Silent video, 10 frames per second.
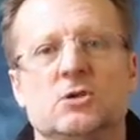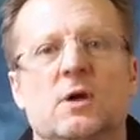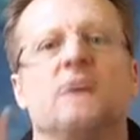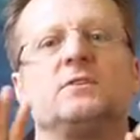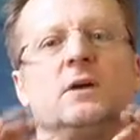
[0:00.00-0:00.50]

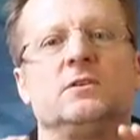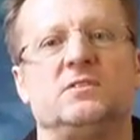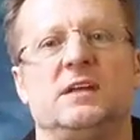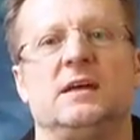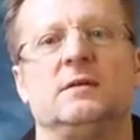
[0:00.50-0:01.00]
You have to
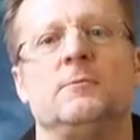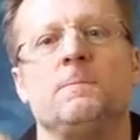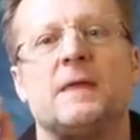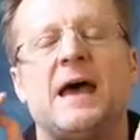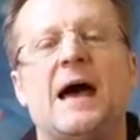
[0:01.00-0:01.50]
understand
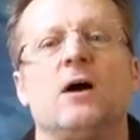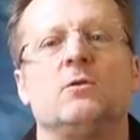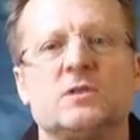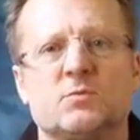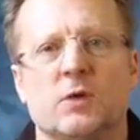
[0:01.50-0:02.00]
how
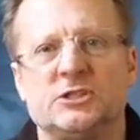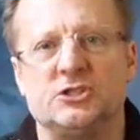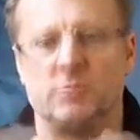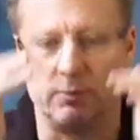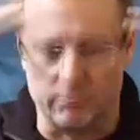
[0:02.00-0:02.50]
to express
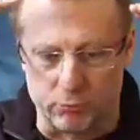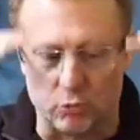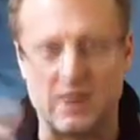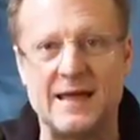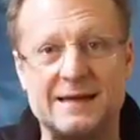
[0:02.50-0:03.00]
your
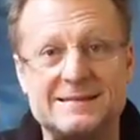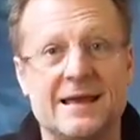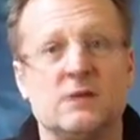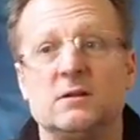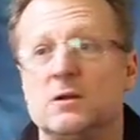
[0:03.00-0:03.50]
brand
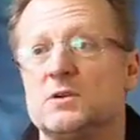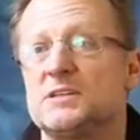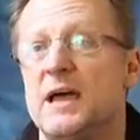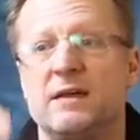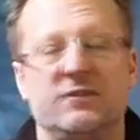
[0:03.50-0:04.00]
down to the lowest
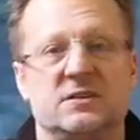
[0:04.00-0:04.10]
guy. If